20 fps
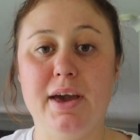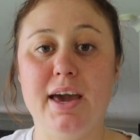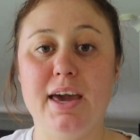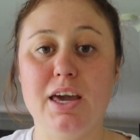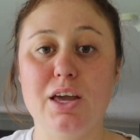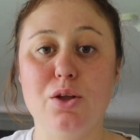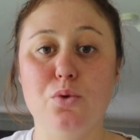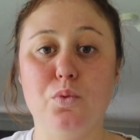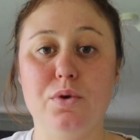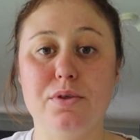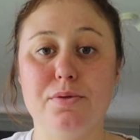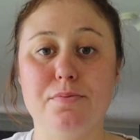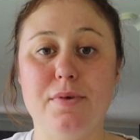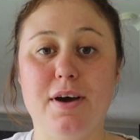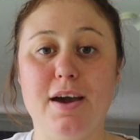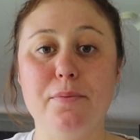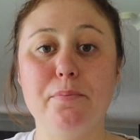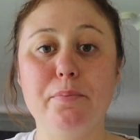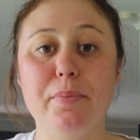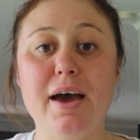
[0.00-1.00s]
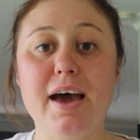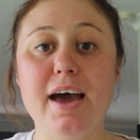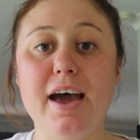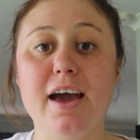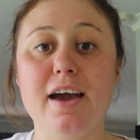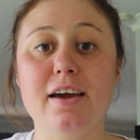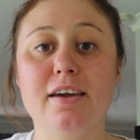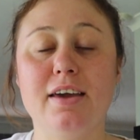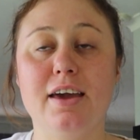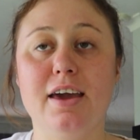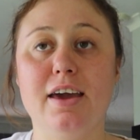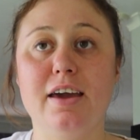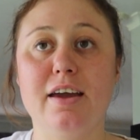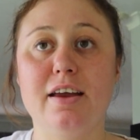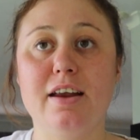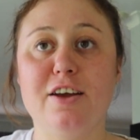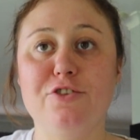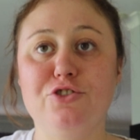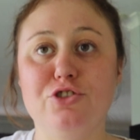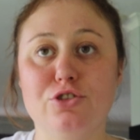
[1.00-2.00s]
pain with my back,
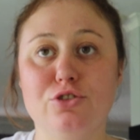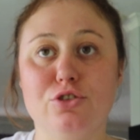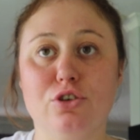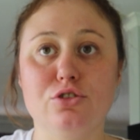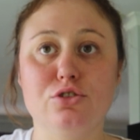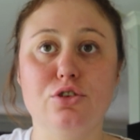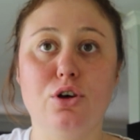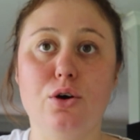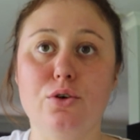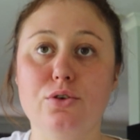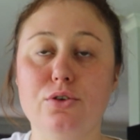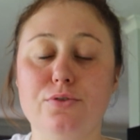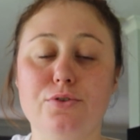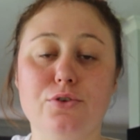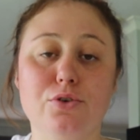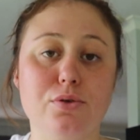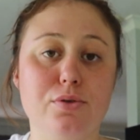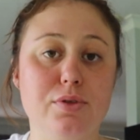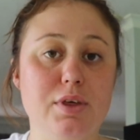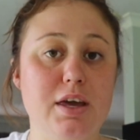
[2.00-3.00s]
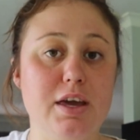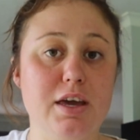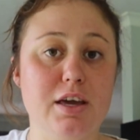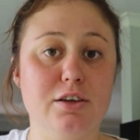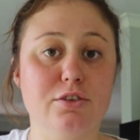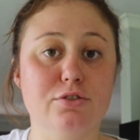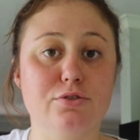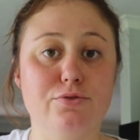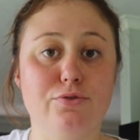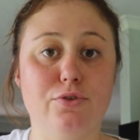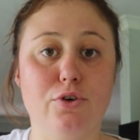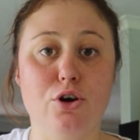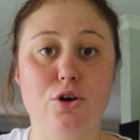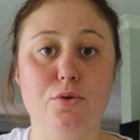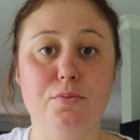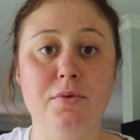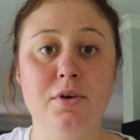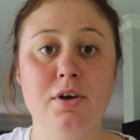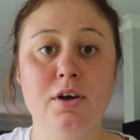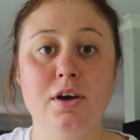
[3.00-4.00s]
and I just got told a few things
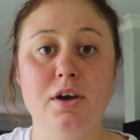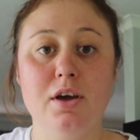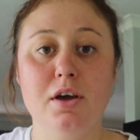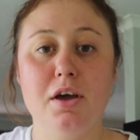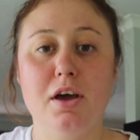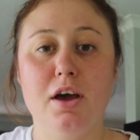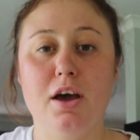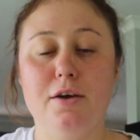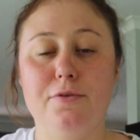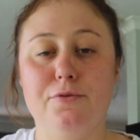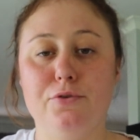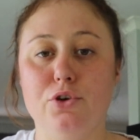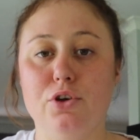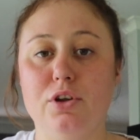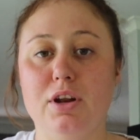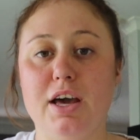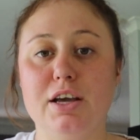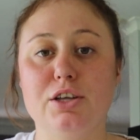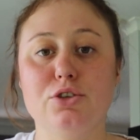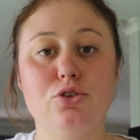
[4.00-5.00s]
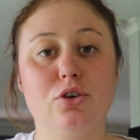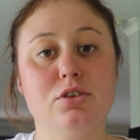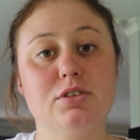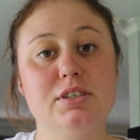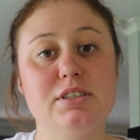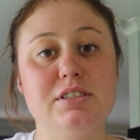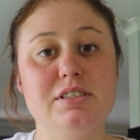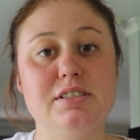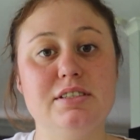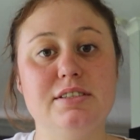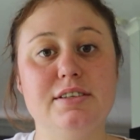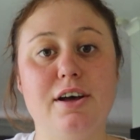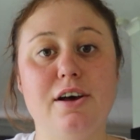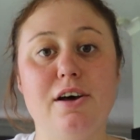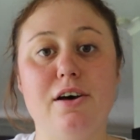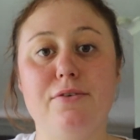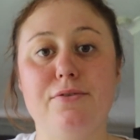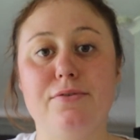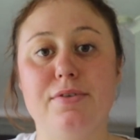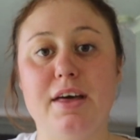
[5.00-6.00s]
from a few like doctors and
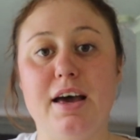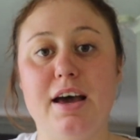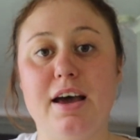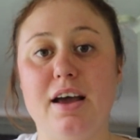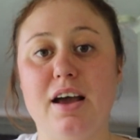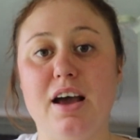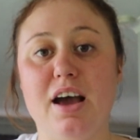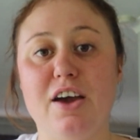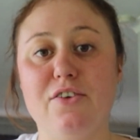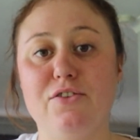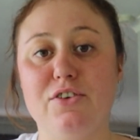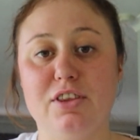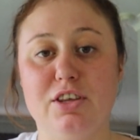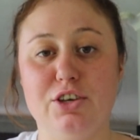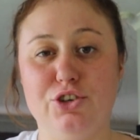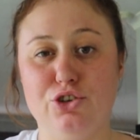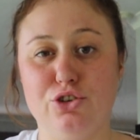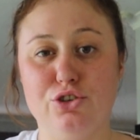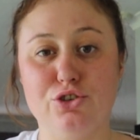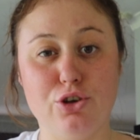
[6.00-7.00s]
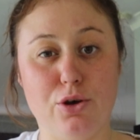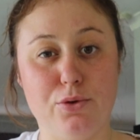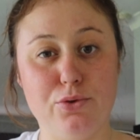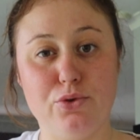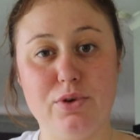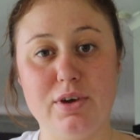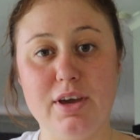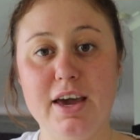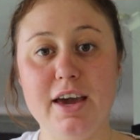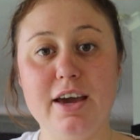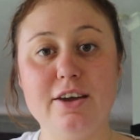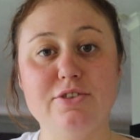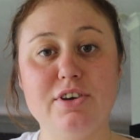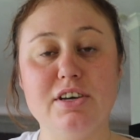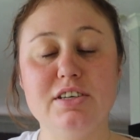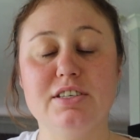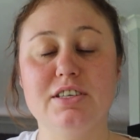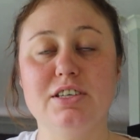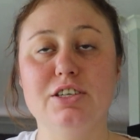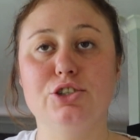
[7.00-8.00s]
stuff that I really should stop doing
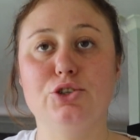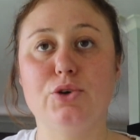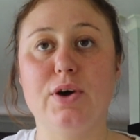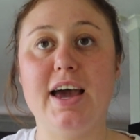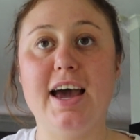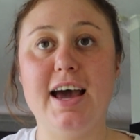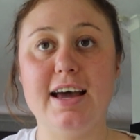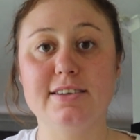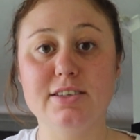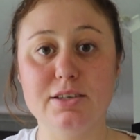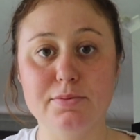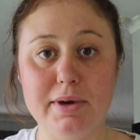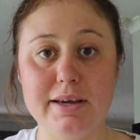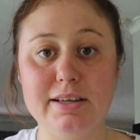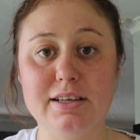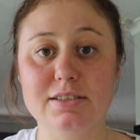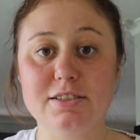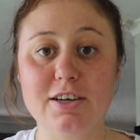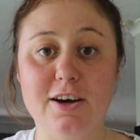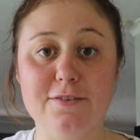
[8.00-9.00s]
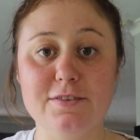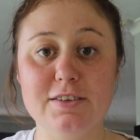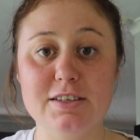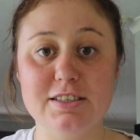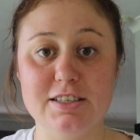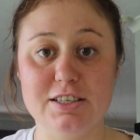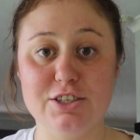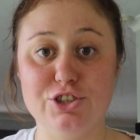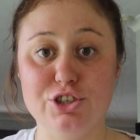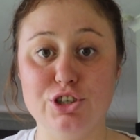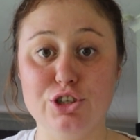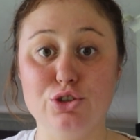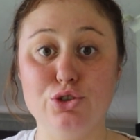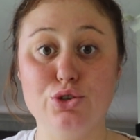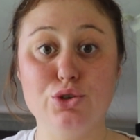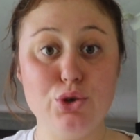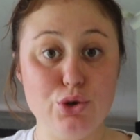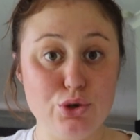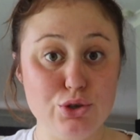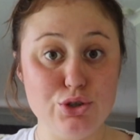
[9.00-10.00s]
hairdressing. So I had to make the tough decision
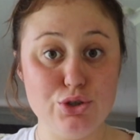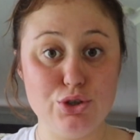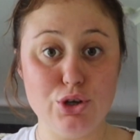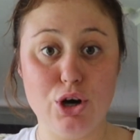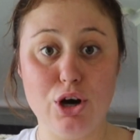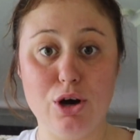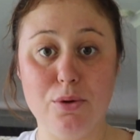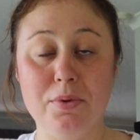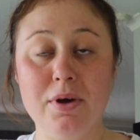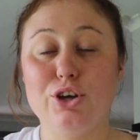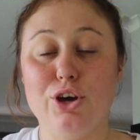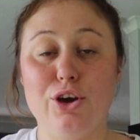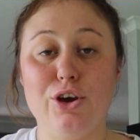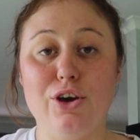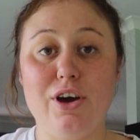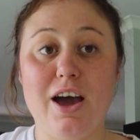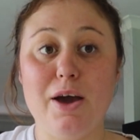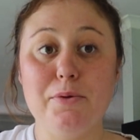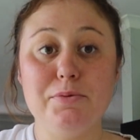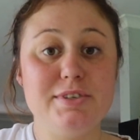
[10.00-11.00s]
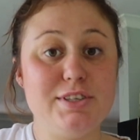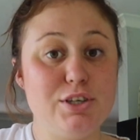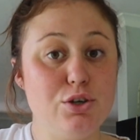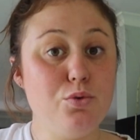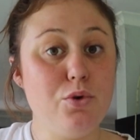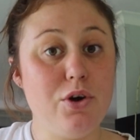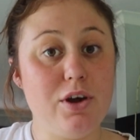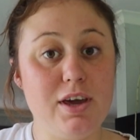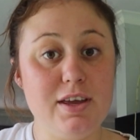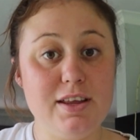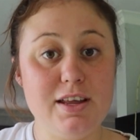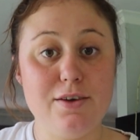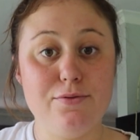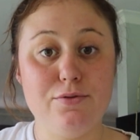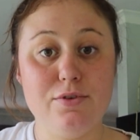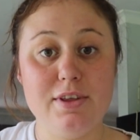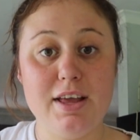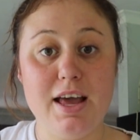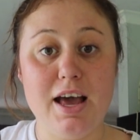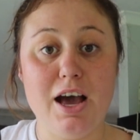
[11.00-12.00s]
to stop. So I'm still working there
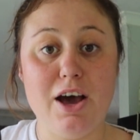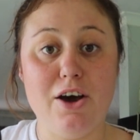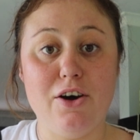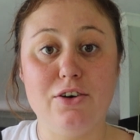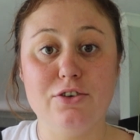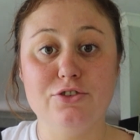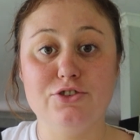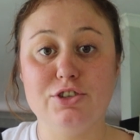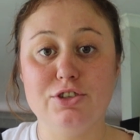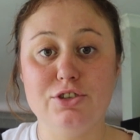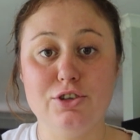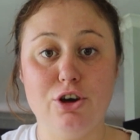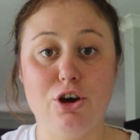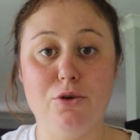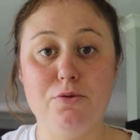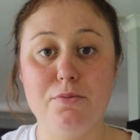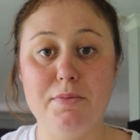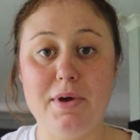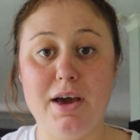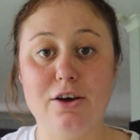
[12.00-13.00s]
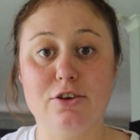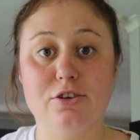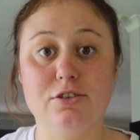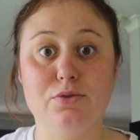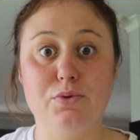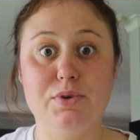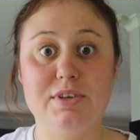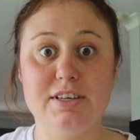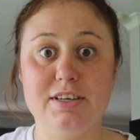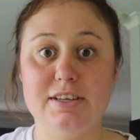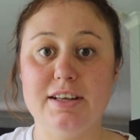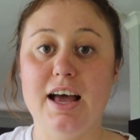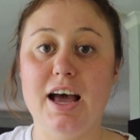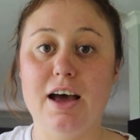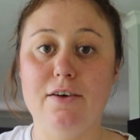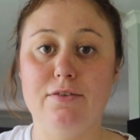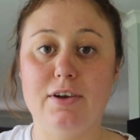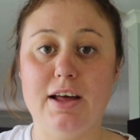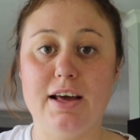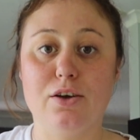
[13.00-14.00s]
for now, just to help them out, because we did
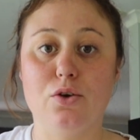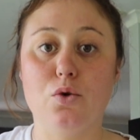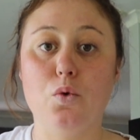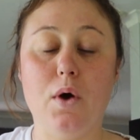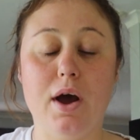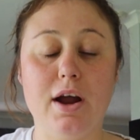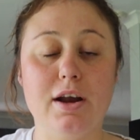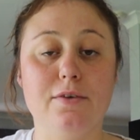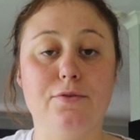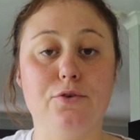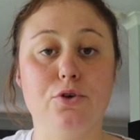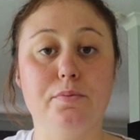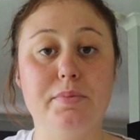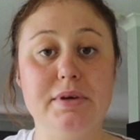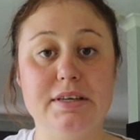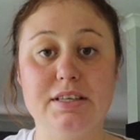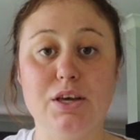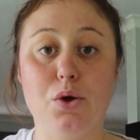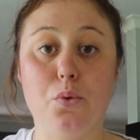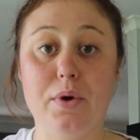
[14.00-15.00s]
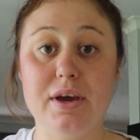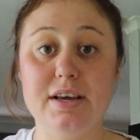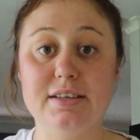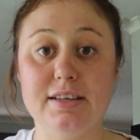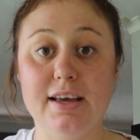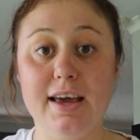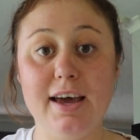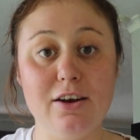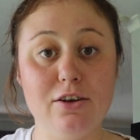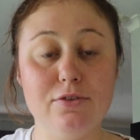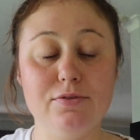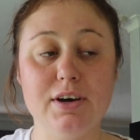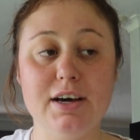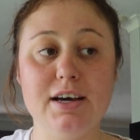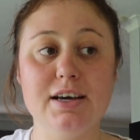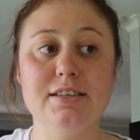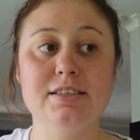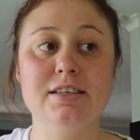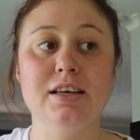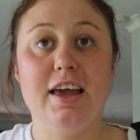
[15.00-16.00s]
have like quite a few busier weeks ahead of
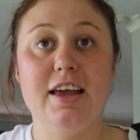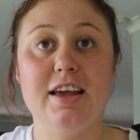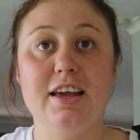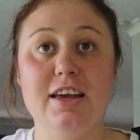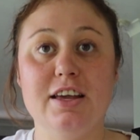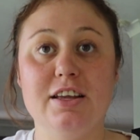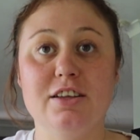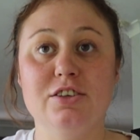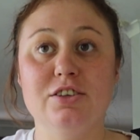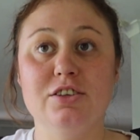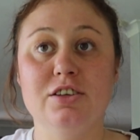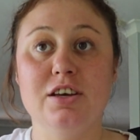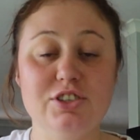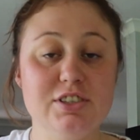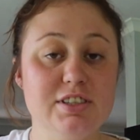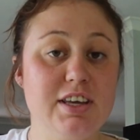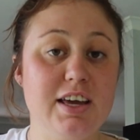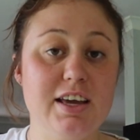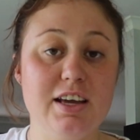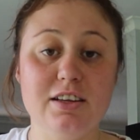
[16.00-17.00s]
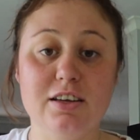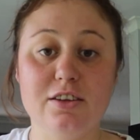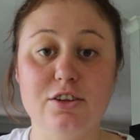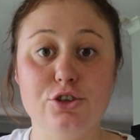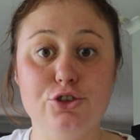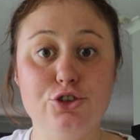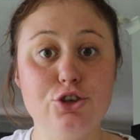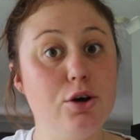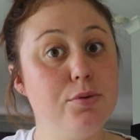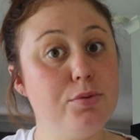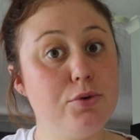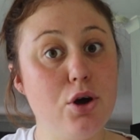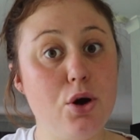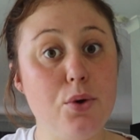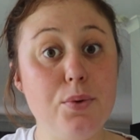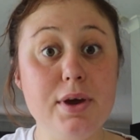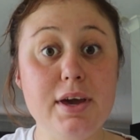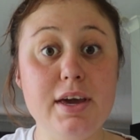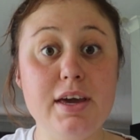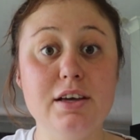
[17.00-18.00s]
us, and just getting another job
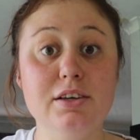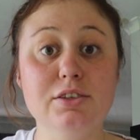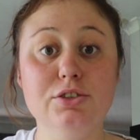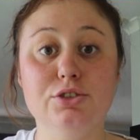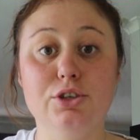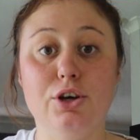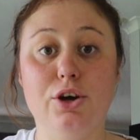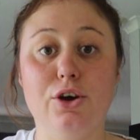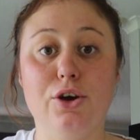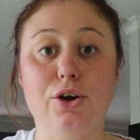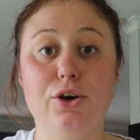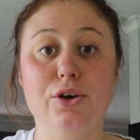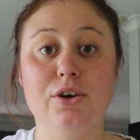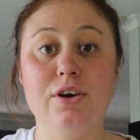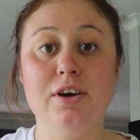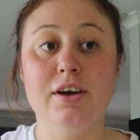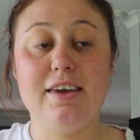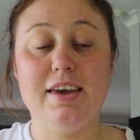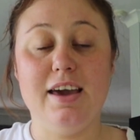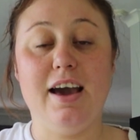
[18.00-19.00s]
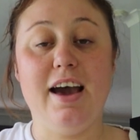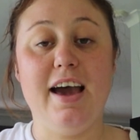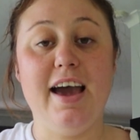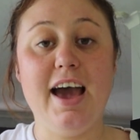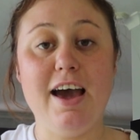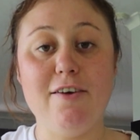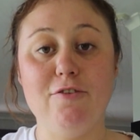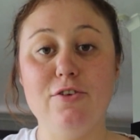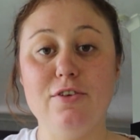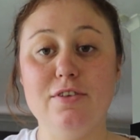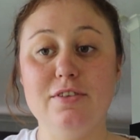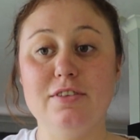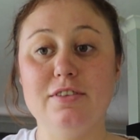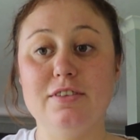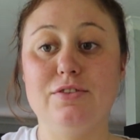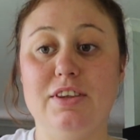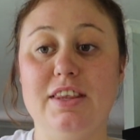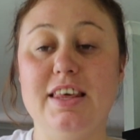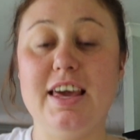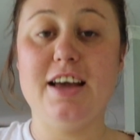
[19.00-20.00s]
going. So yeah, I haven't
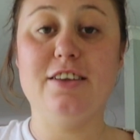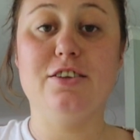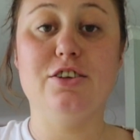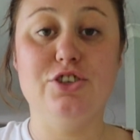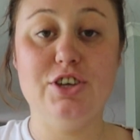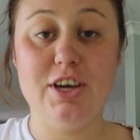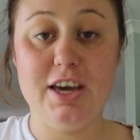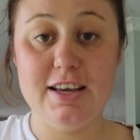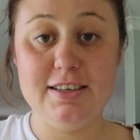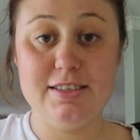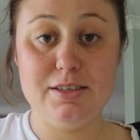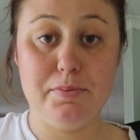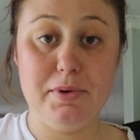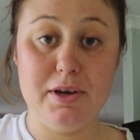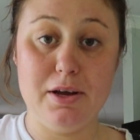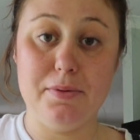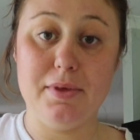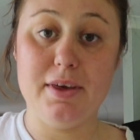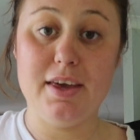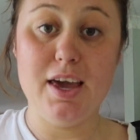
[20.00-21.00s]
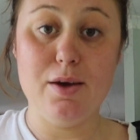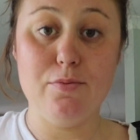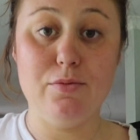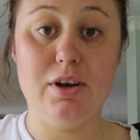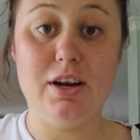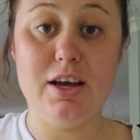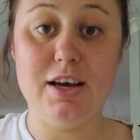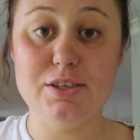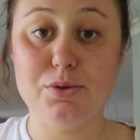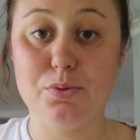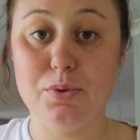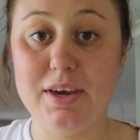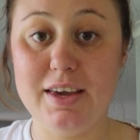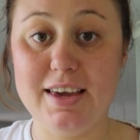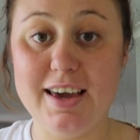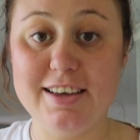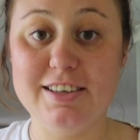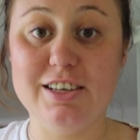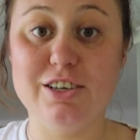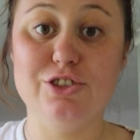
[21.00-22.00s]
really had the chance to pick up the camera last
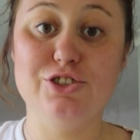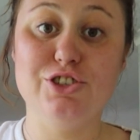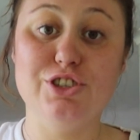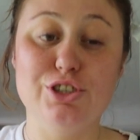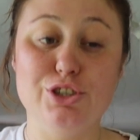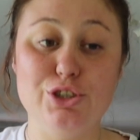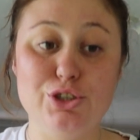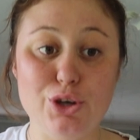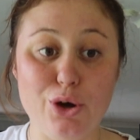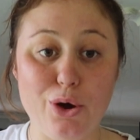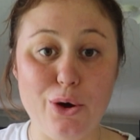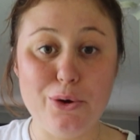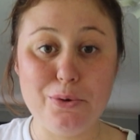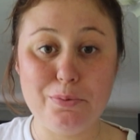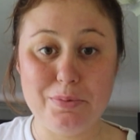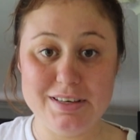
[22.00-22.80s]
week, as I was just so